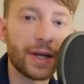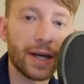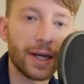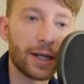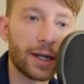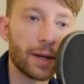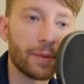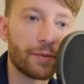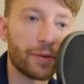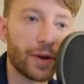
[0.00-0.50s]
I
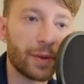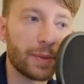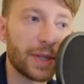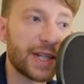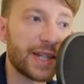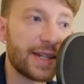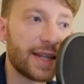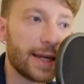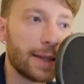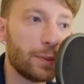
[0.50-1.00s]
come from a
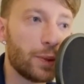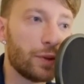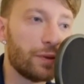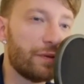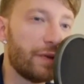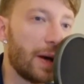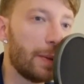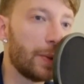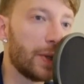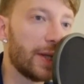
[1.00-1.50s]
stable
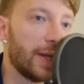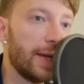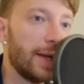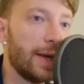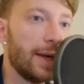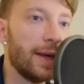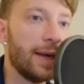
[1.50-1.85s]
family.